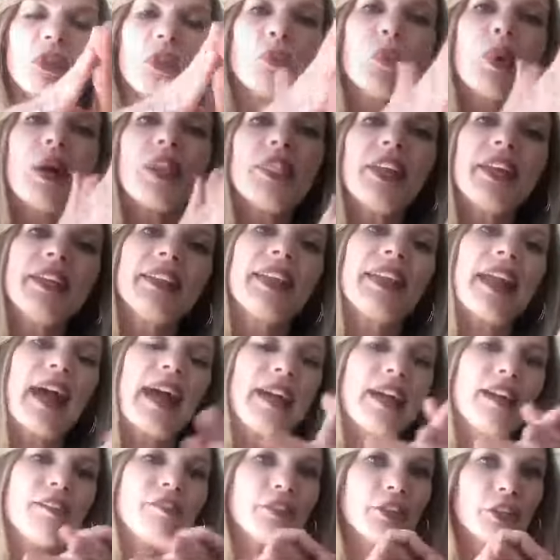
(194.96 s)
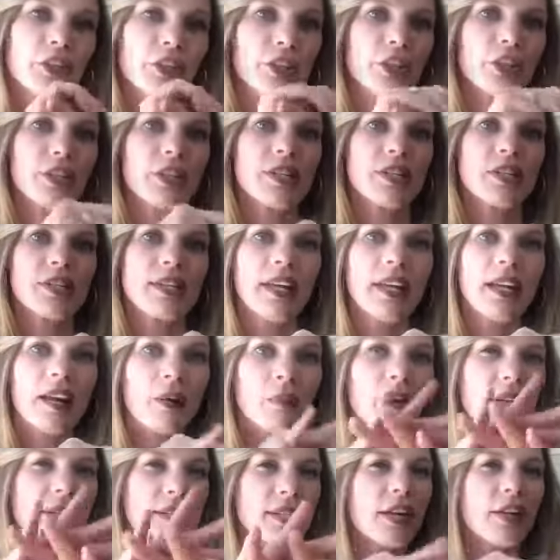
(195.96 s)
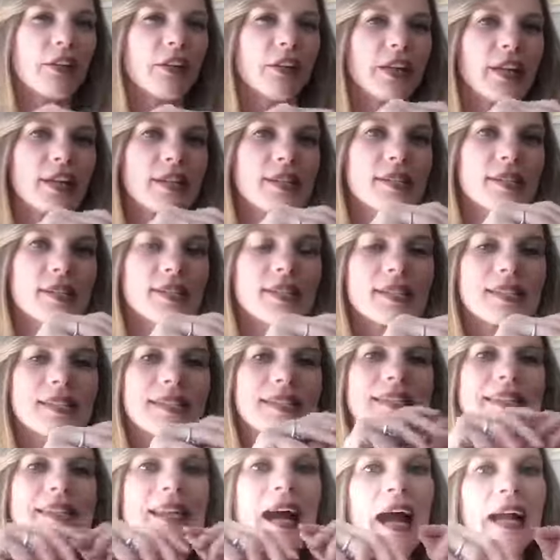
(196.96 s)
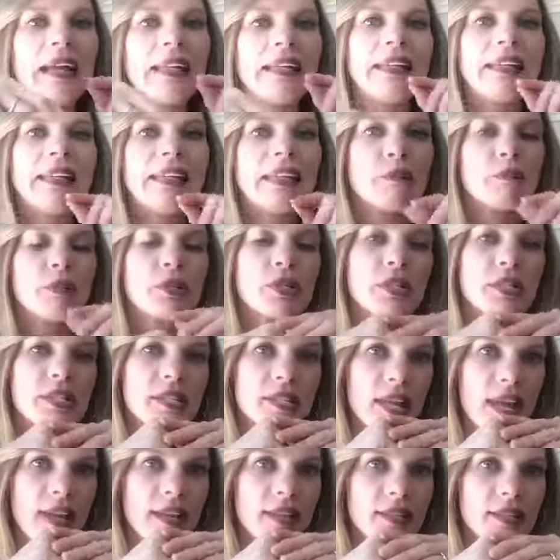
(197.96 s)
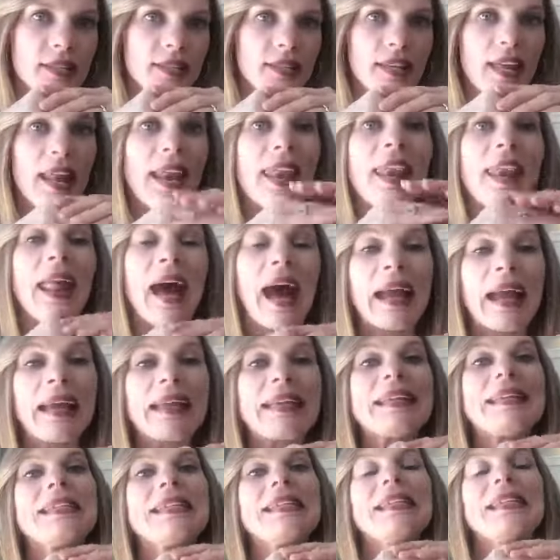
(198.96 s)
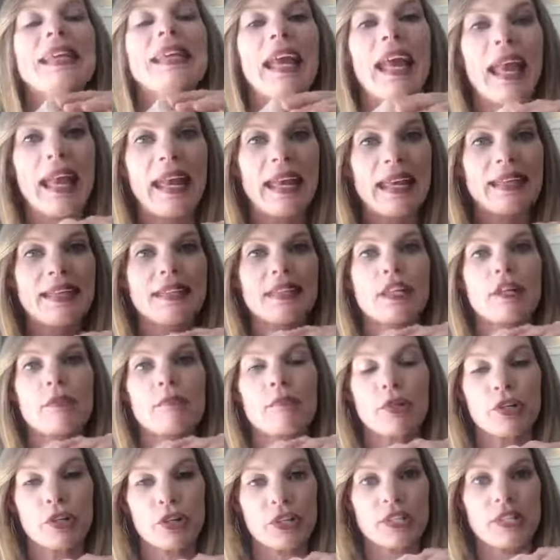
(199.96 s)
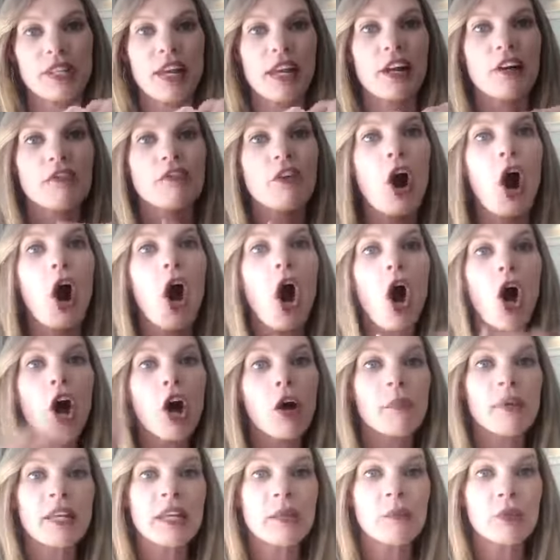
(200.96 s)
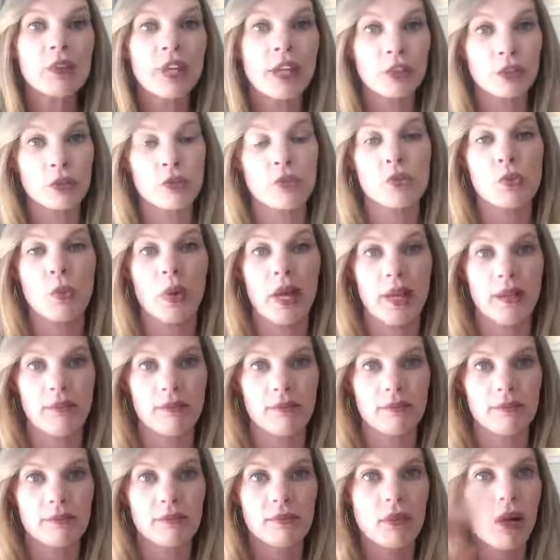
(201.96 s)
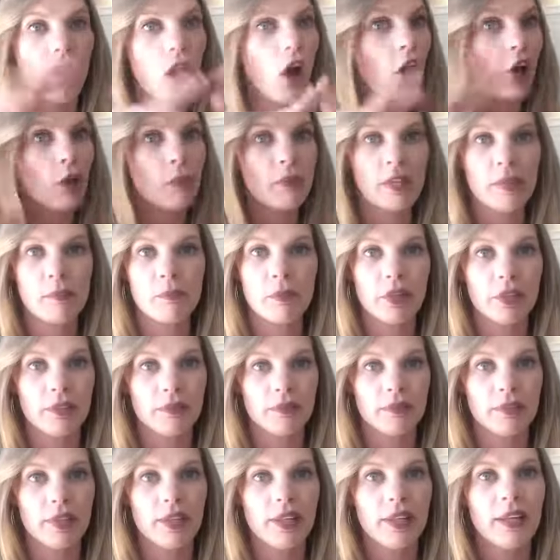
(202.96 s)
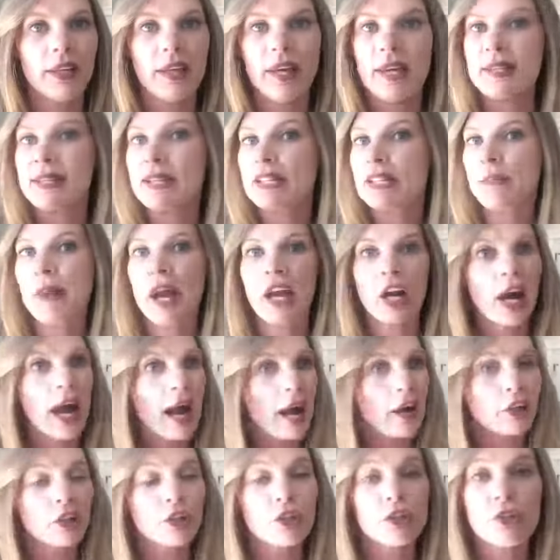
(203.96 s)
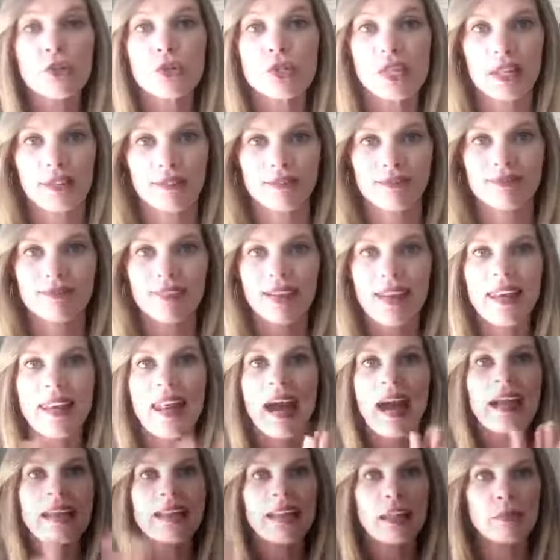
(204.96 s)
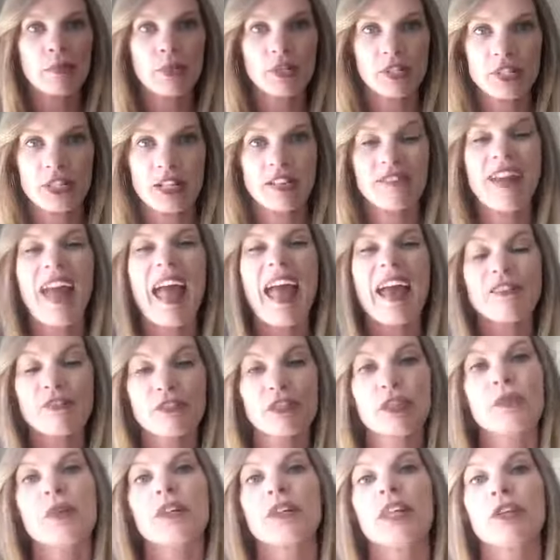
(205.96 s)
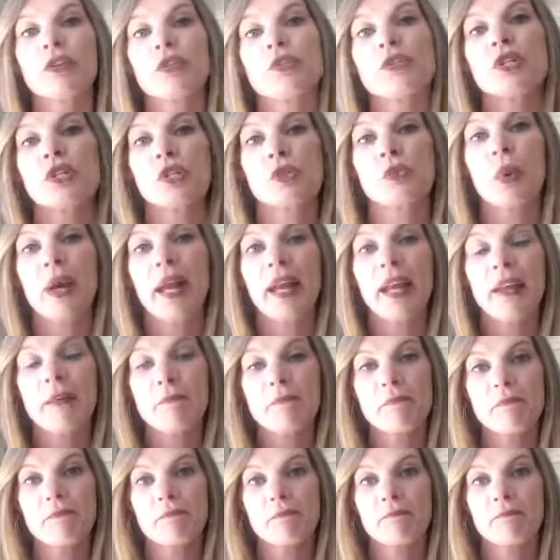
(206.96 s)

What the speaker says: one thing that I have learned, and I want to tell you guys this, is 98% of all people that lose weight, all people, it doesn't matter how you lose it, 98% of everyone that loses weight